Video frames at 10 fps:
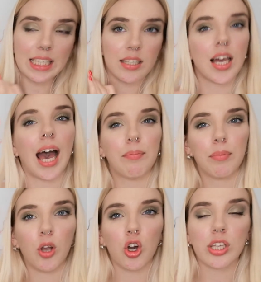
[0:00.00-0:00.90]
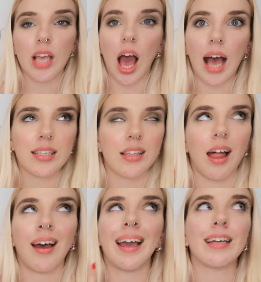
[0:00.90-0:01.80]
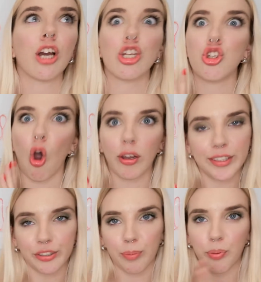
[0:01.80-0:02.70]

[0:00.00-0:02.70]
these time blocks as like doctor